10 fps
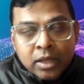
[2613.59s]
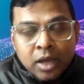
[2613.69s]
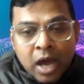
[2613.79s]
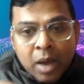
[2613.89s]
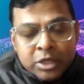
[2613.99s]
the
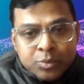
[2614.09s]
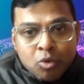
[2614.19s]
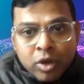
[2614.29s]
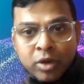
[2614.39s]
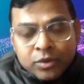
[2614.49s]
hub and
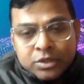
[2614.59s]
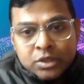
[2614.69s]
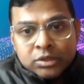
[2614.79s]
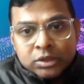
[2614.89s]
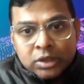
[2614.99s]
spoke
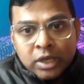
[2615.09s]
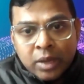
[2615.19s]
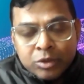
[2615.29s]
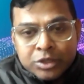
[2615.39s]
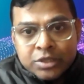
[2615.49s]
infrastructure that I
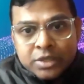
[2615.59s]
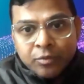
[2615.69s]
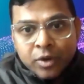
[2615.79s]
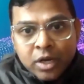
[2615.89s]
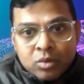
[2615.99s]
was just
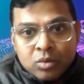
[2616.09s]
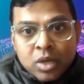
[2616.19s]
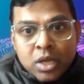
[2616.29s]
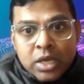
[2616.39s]
referring to,